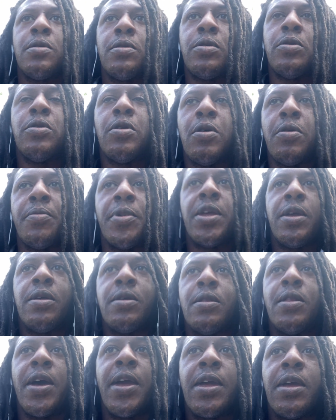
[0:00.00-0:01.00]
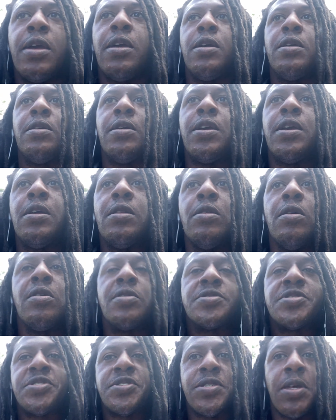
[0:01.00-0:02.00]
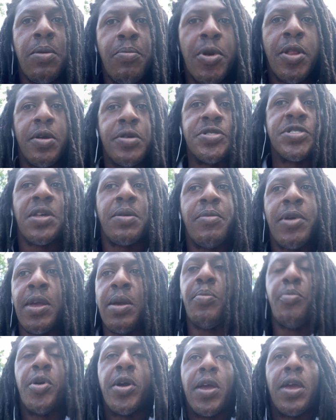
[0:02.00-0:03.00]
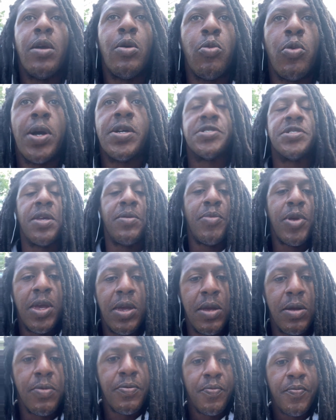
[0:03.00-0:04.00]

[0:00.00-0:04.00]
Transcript: You know what I mean? Like he he looked similar to me, but it wasn't me.